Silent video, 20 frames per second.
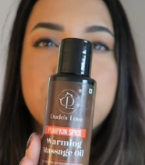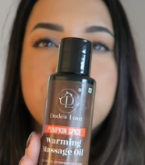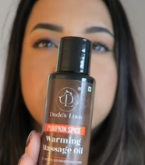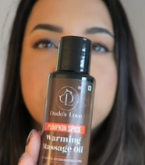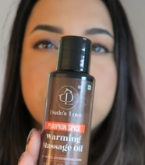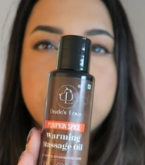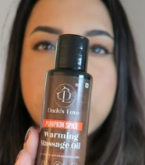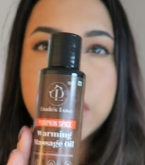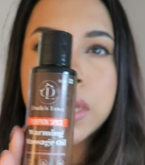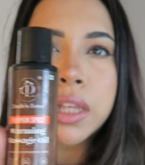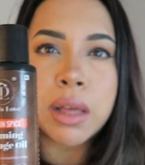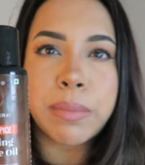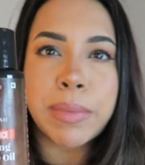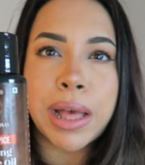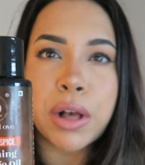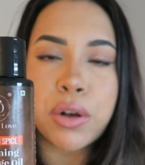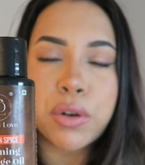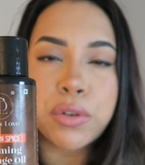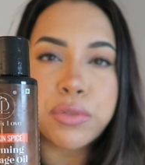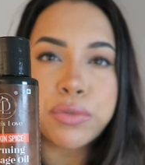but just when I come
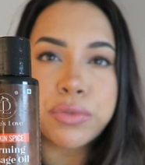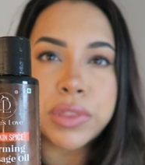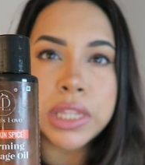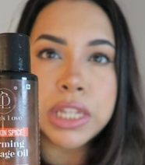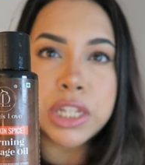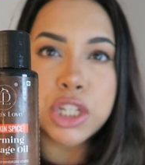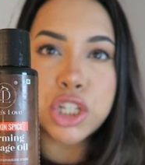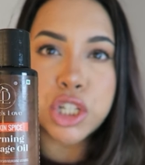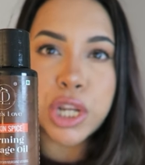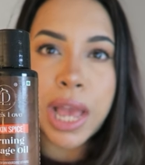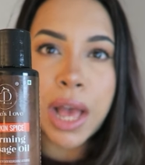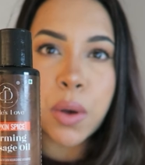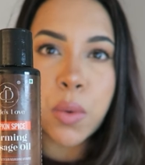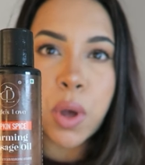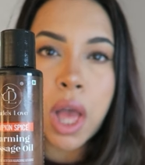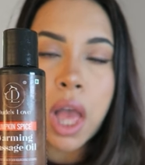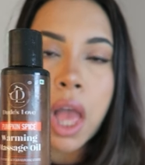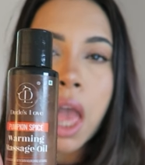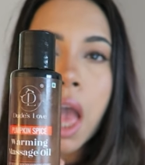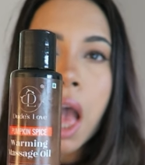out of the
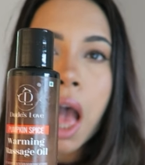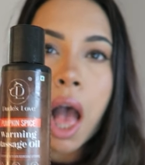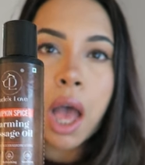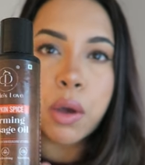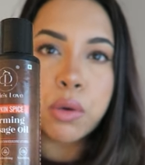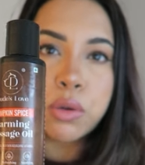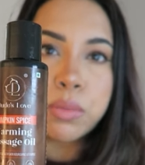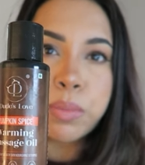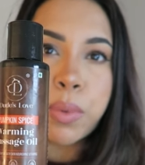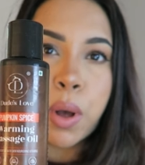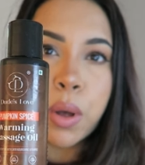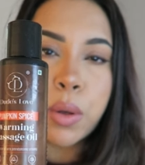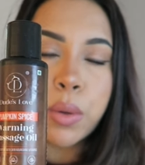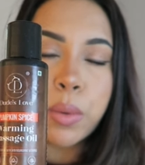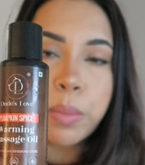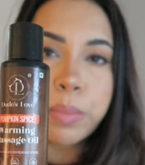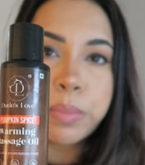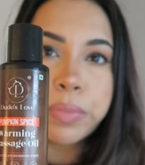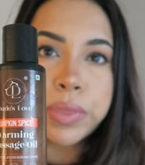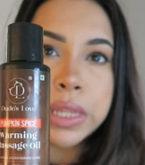shower, I will
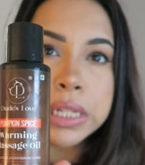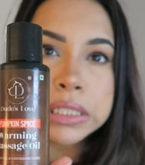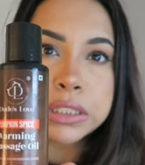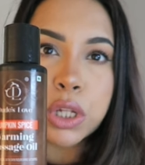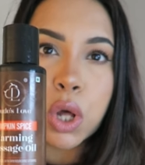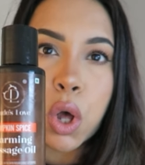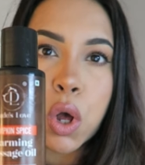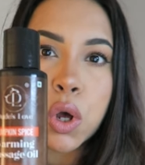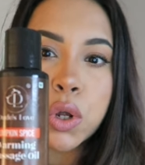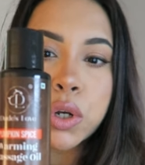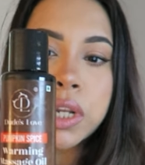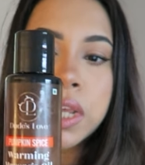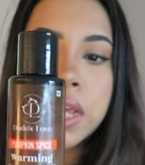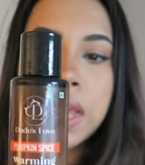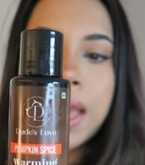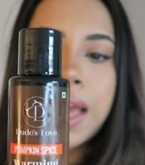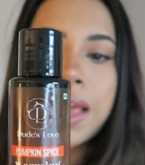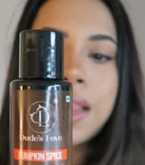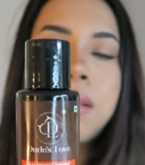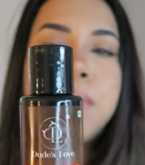pop this on
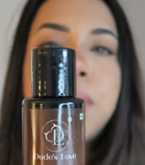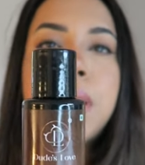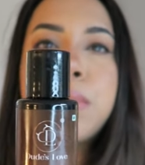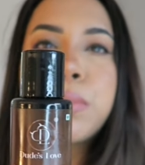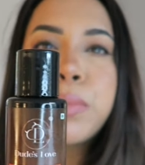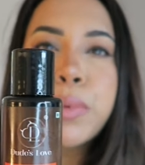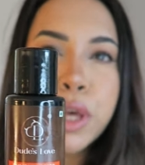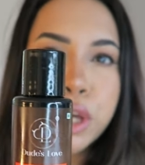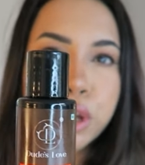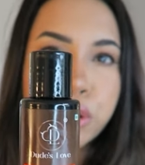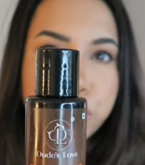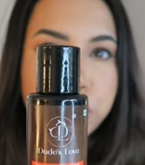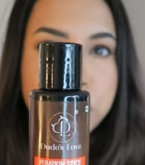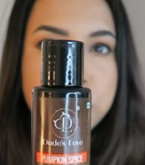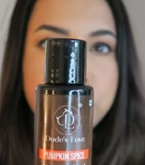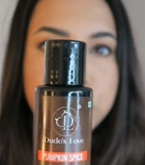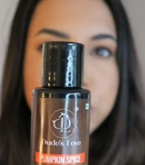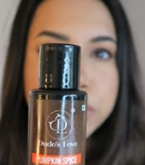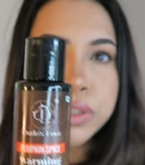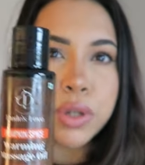and then maybe put a
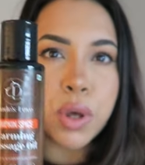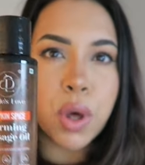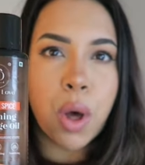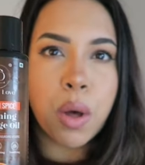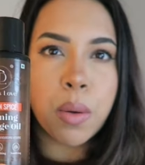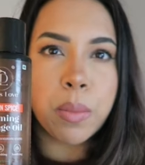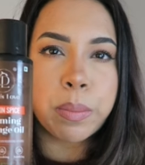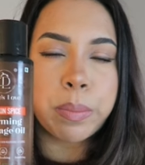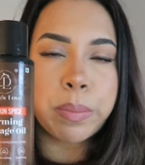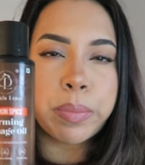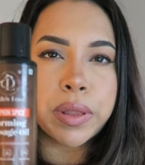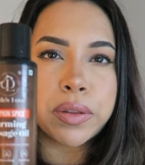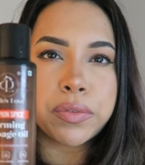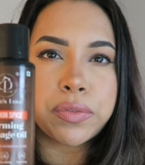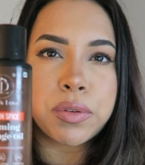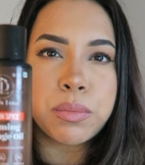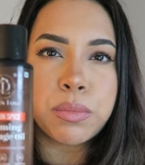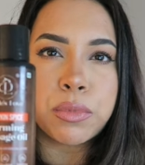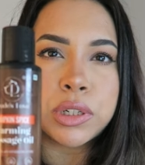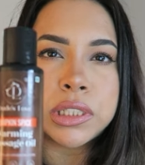cream on top.
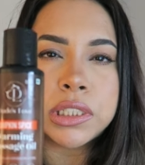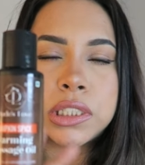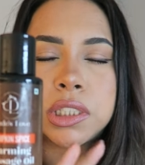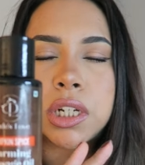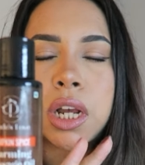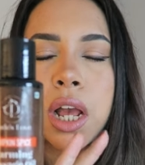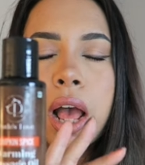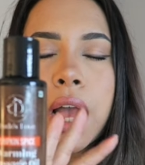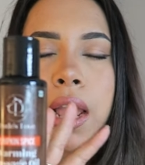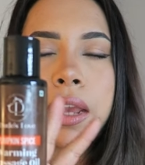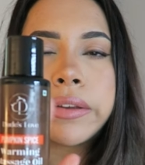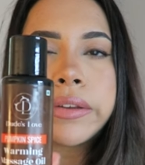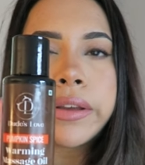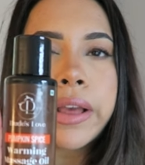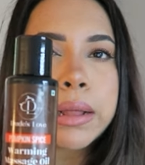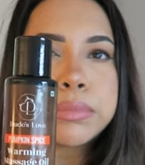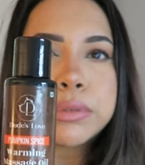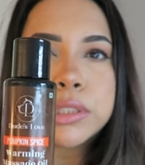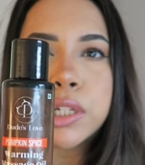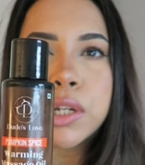But for moisture, I
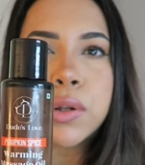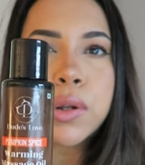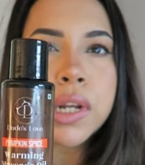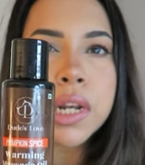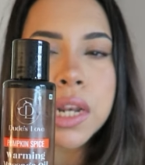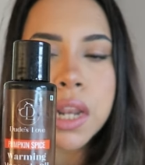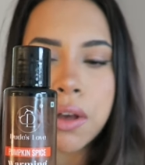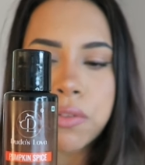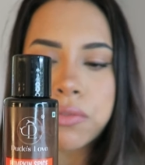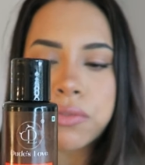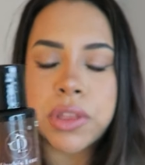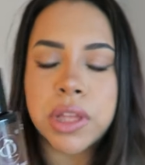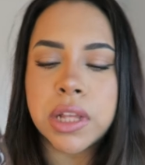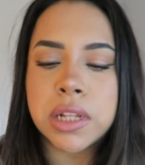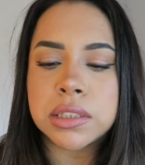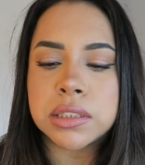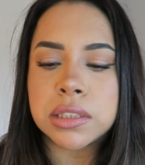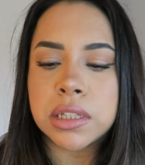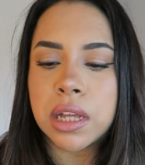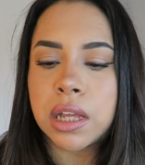absolutely love
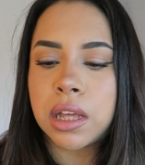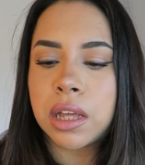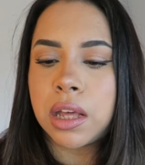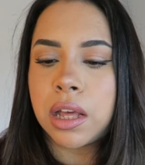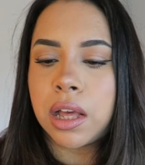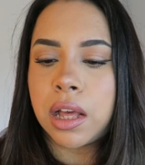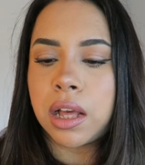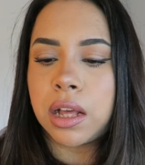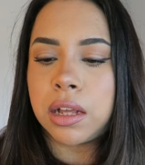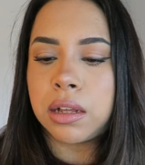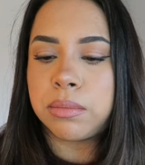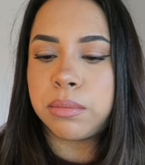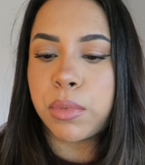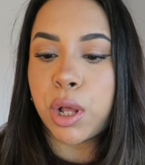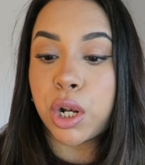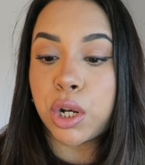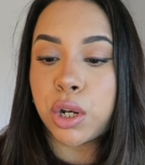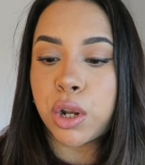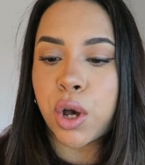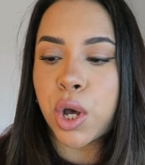this
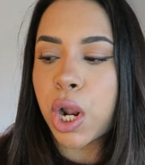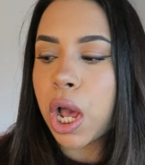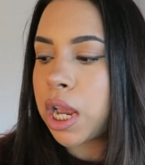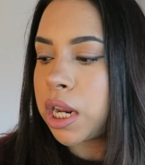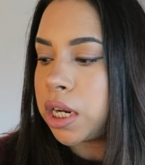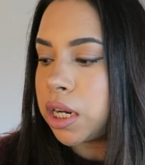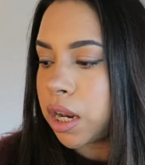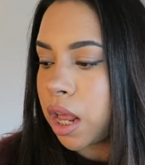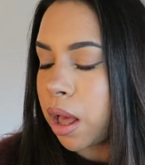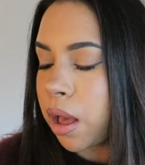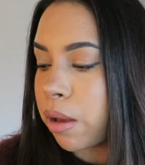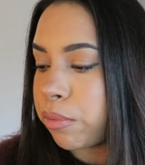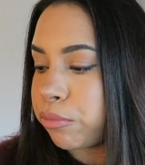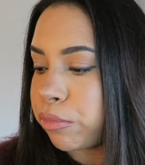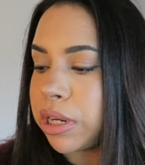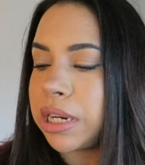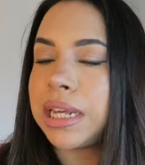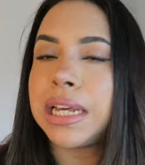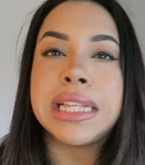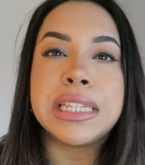a lot. I'm
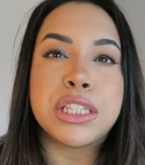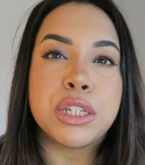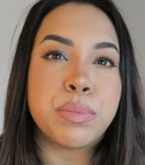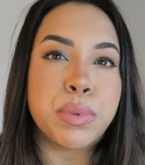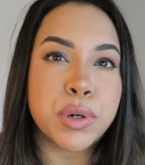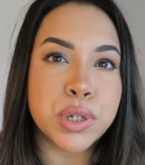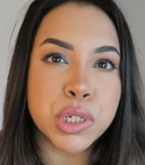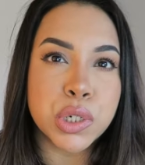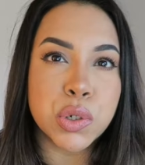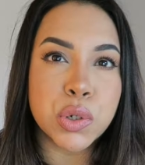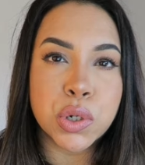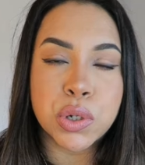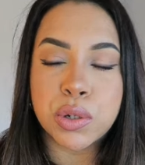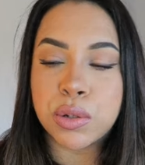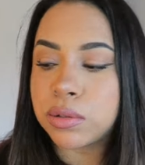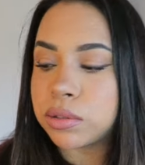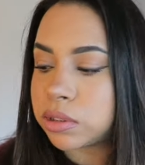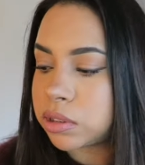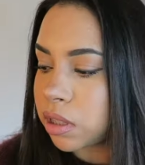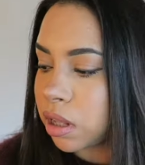really into body
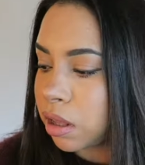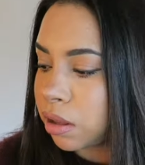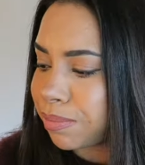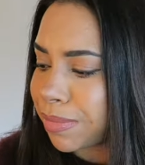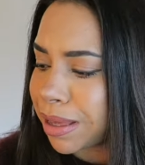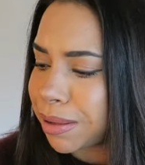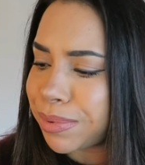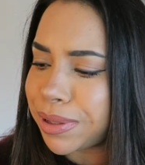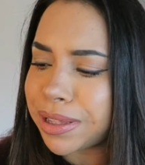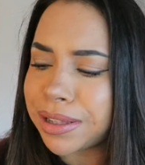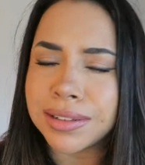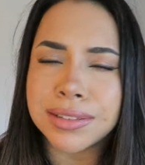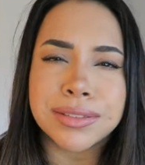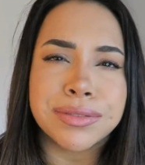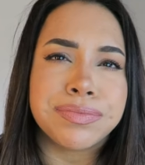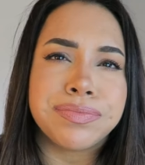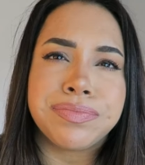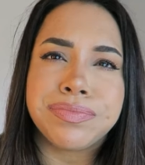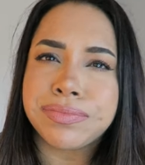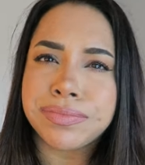oils, maybe because
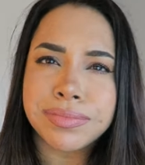of